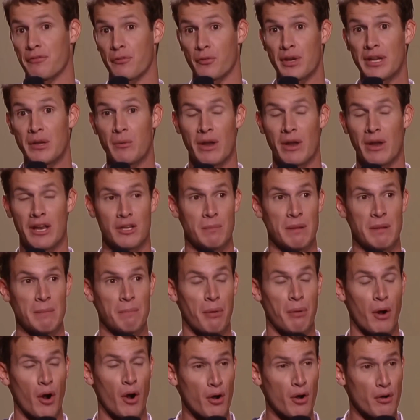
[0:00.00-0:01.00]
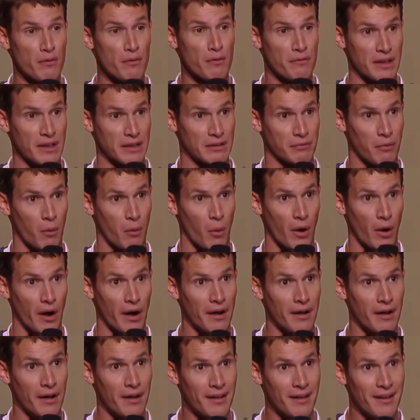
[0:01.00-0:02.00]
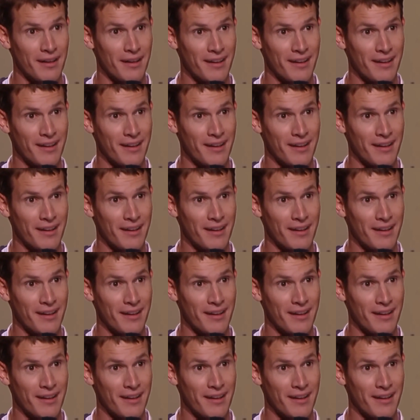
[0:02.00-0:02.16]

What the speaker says: freeway you'd be perfect for.